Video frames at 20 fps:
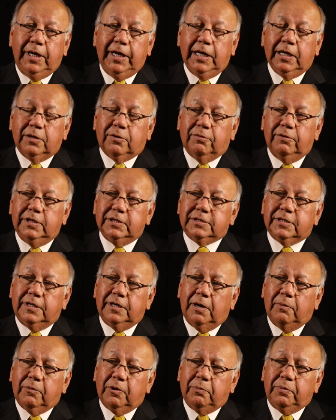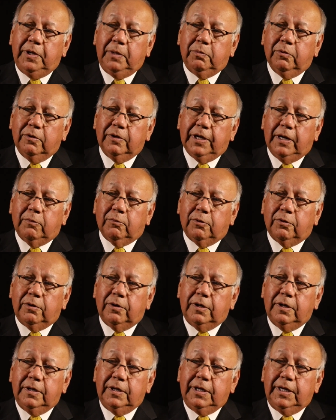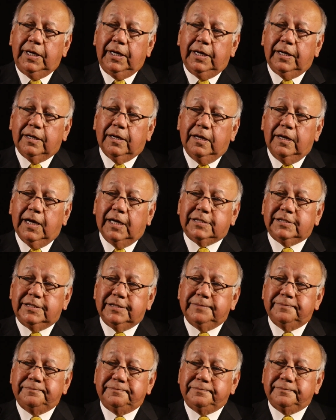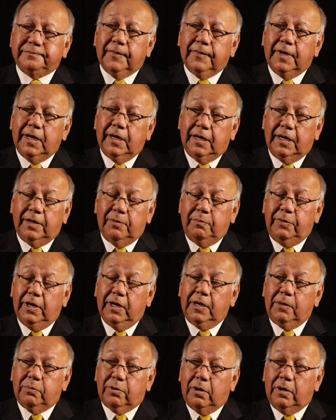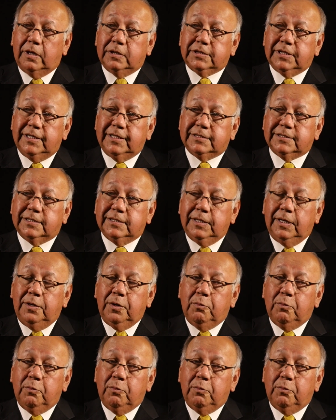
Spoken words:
increase the number of people that were in collection and in the billing process.